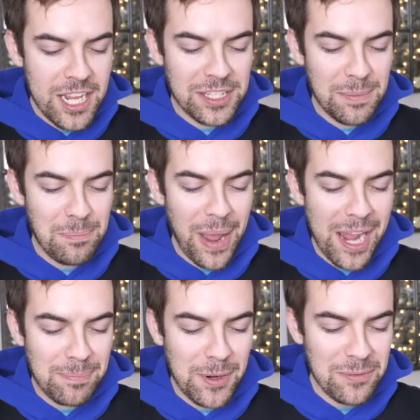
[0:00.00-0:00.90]
He has a
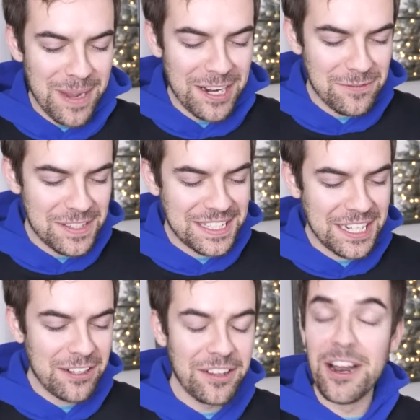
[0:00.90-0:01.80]
backbone made of
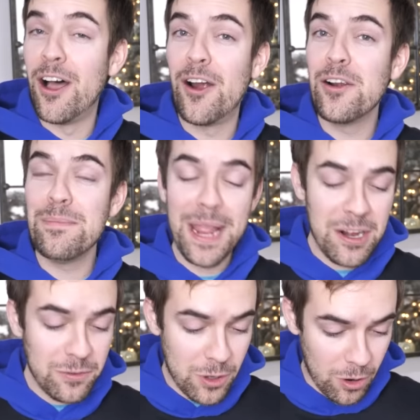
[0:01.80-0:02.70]
steel and a heart
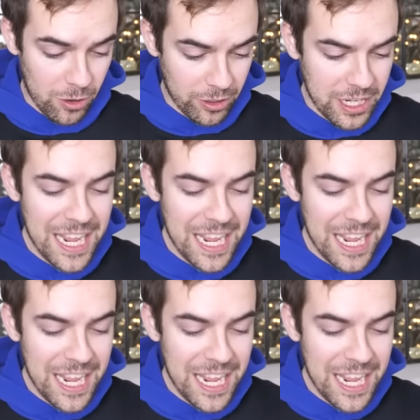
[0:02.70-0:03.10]
made of gold.